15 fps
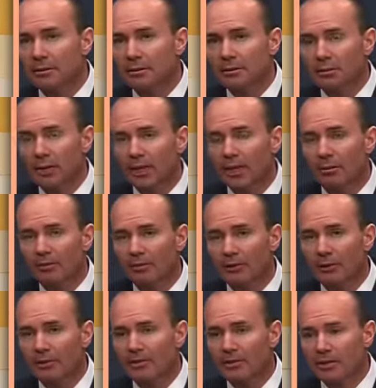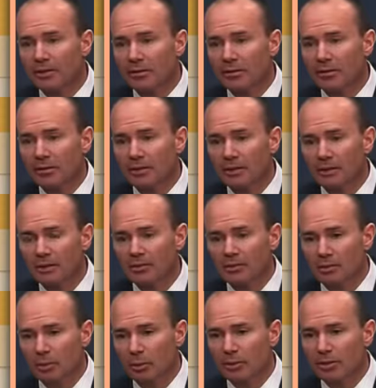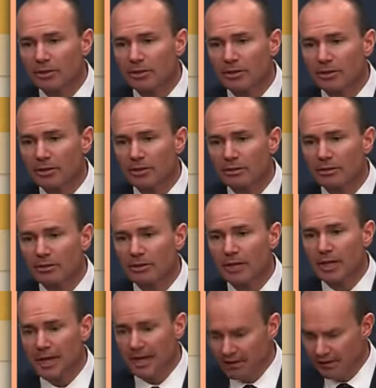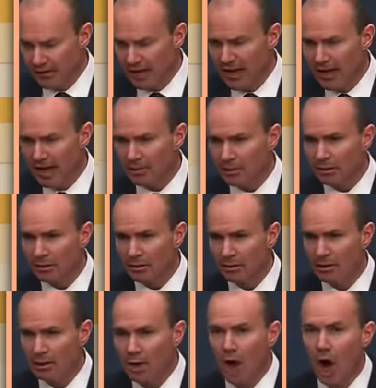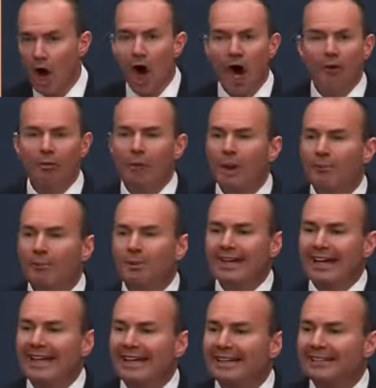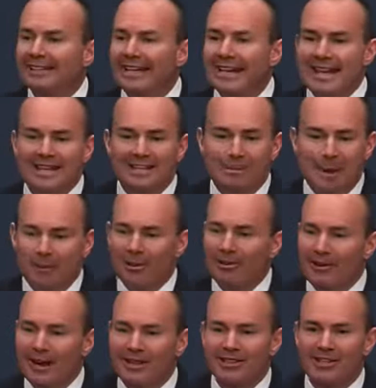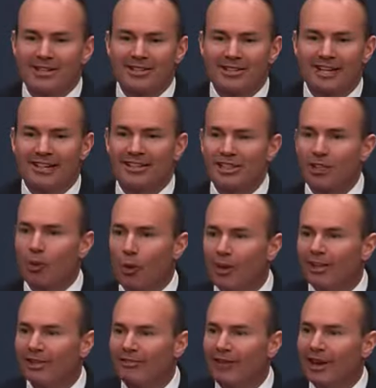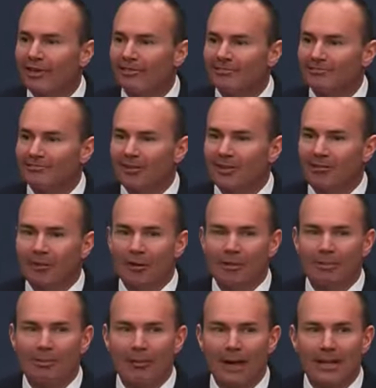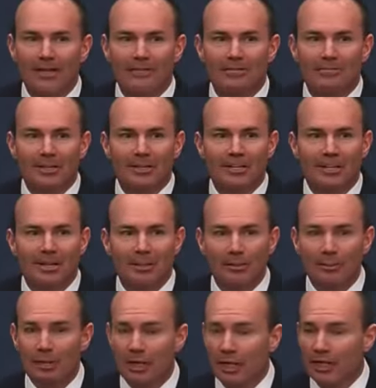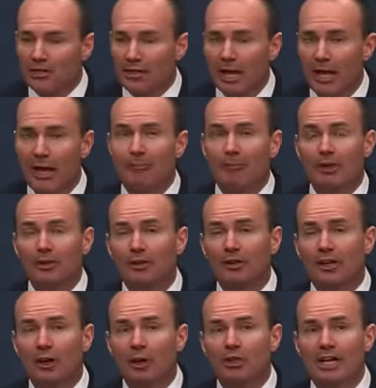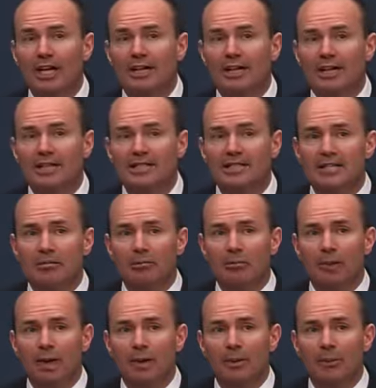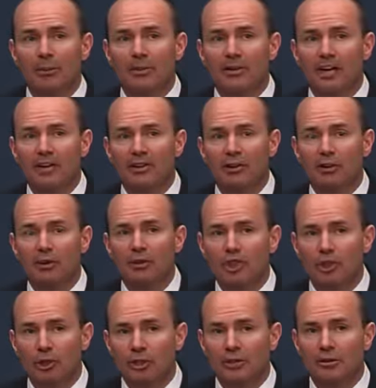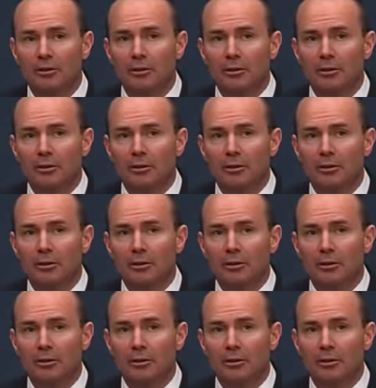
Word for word: bring up a few minutes ago, dealing with some border security issues, even if they had been. On what planet is a member of the United States Senate disqualified from debate simply because a bill negotiated in secret by people not of their own choosing